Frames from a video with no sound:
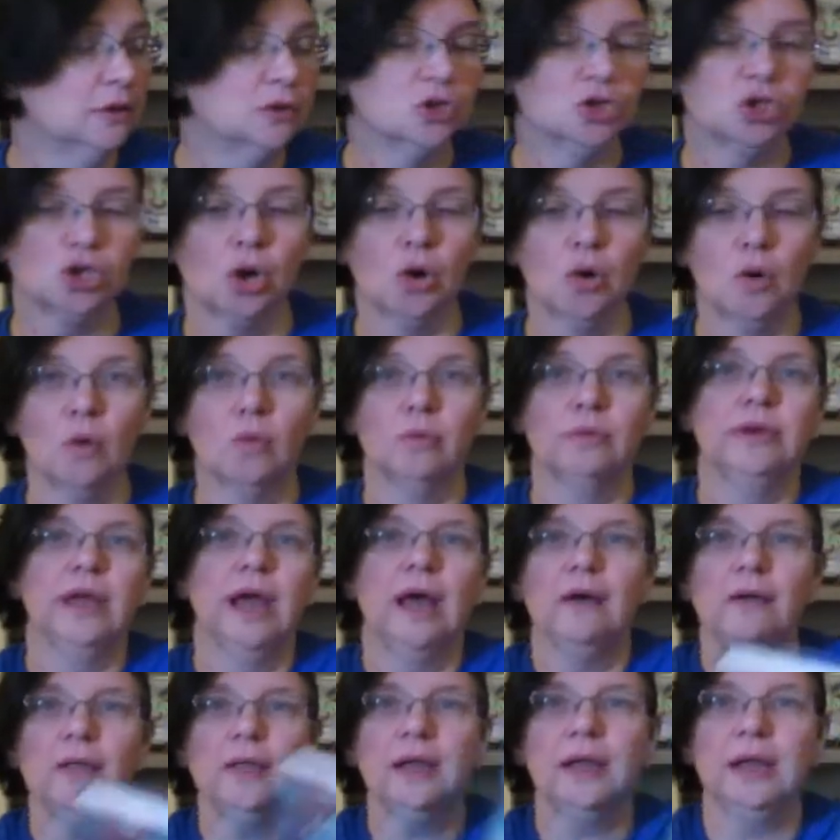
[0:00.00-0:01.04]
So
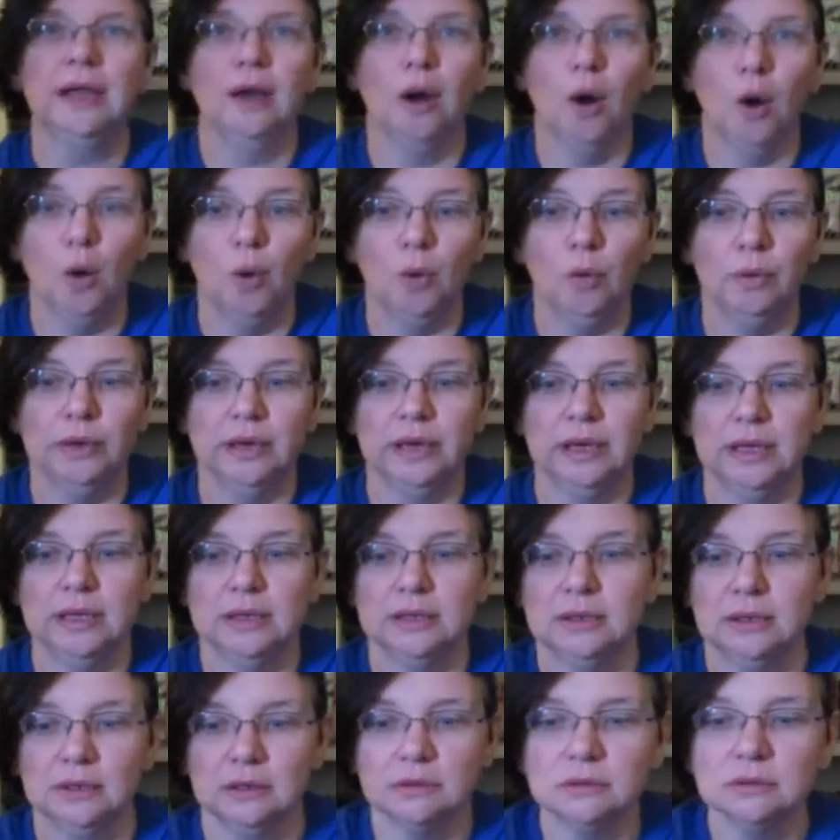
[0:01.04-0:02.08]
now that I own
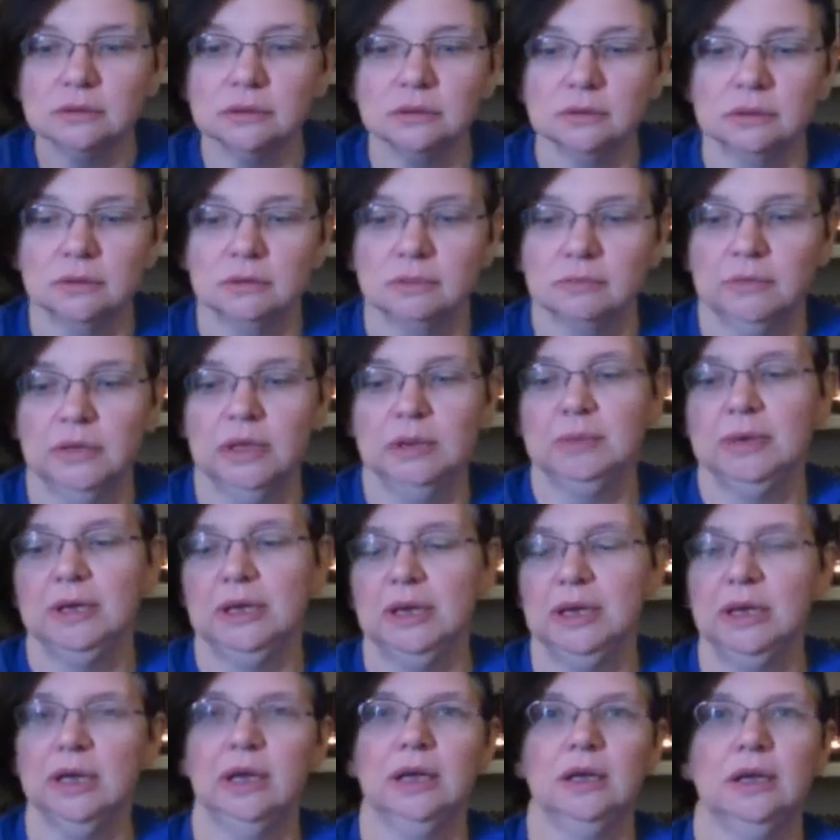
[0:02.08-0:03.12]
it,
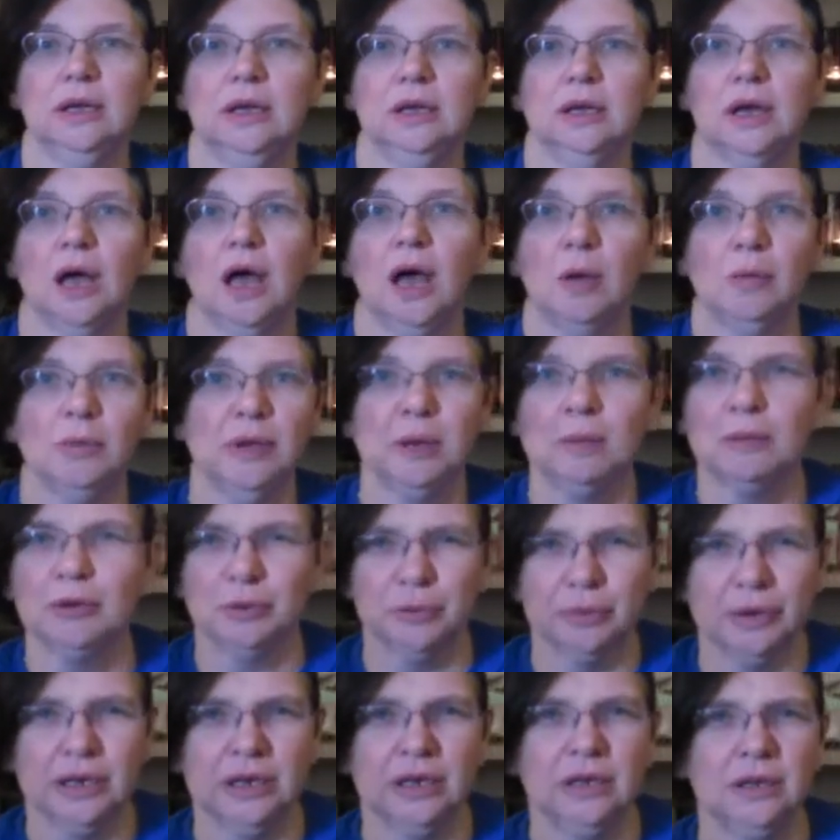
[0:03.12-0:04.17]
maybe I'll be able to
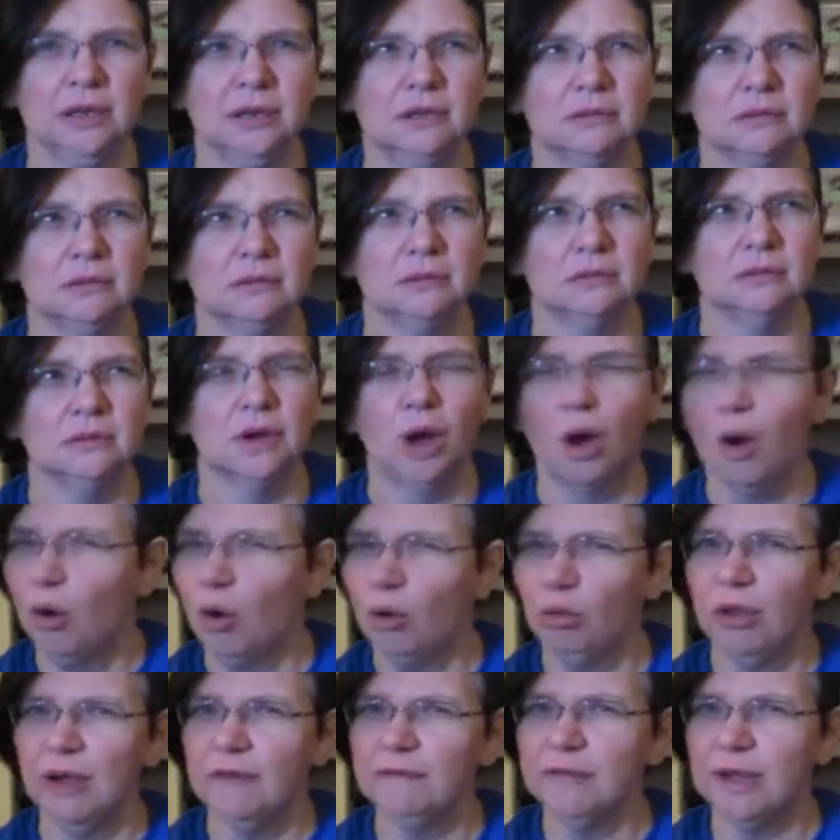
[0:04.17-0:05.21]
read it a
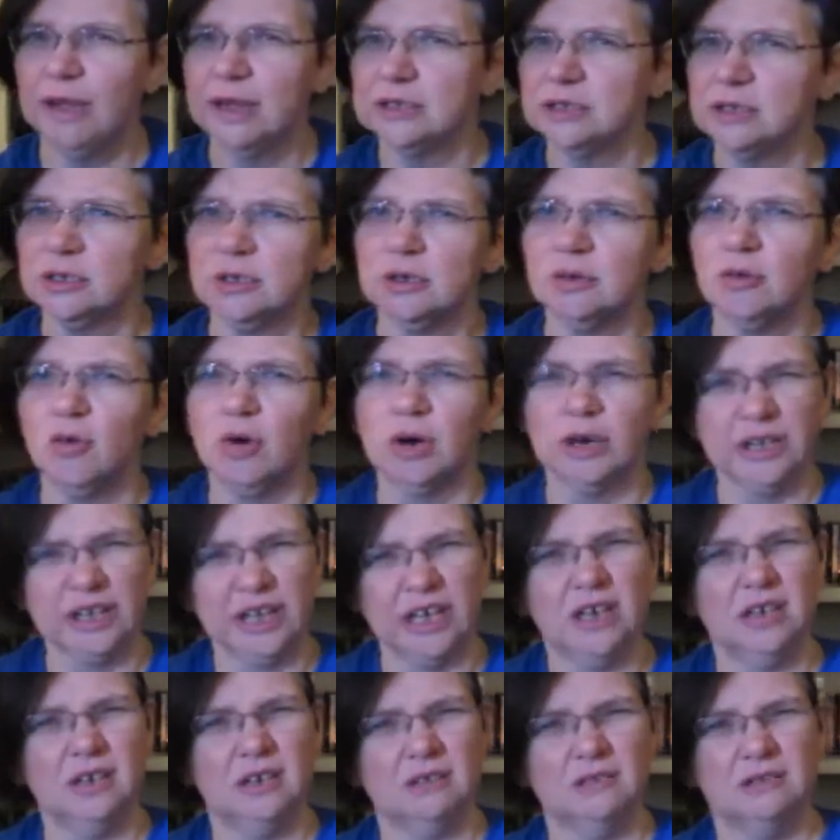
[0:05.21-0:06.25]
whole lot faster, or
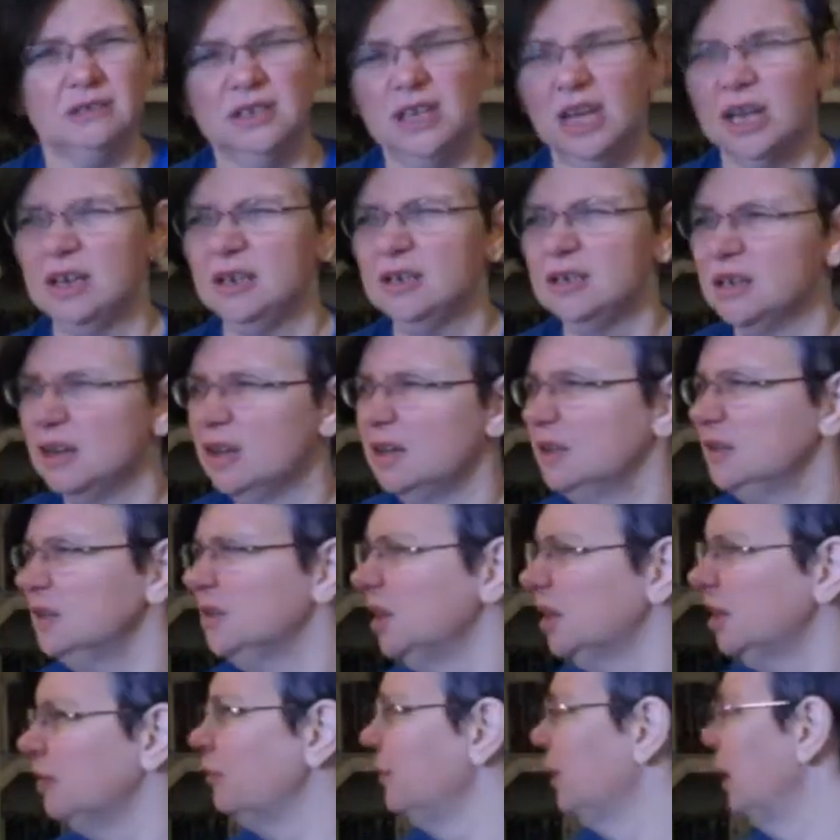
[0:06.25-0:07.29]
get it done,
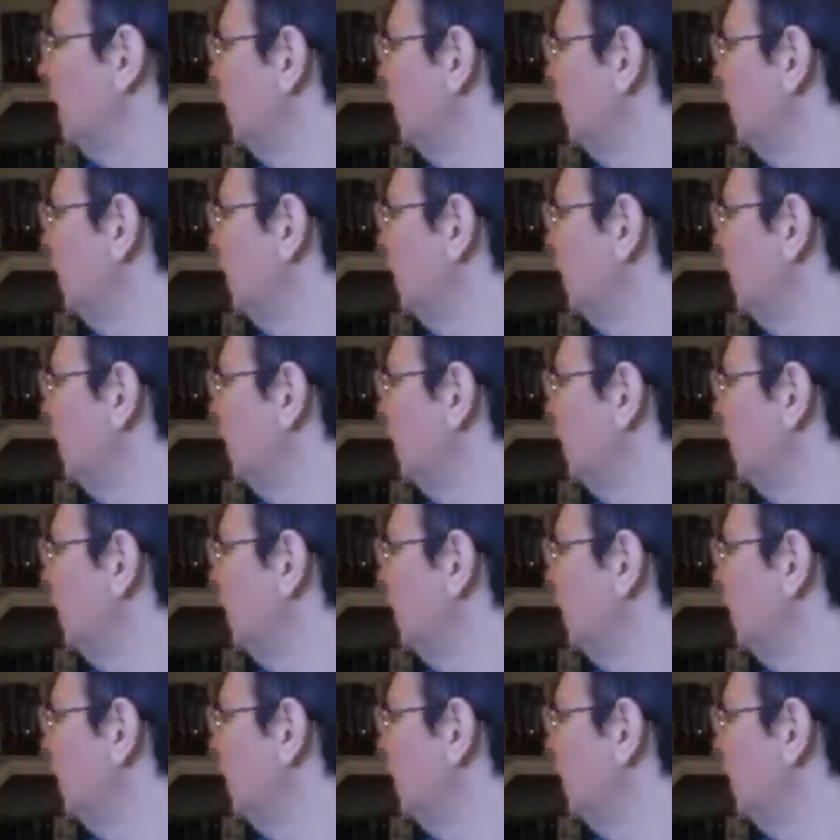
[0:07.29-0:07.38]
get it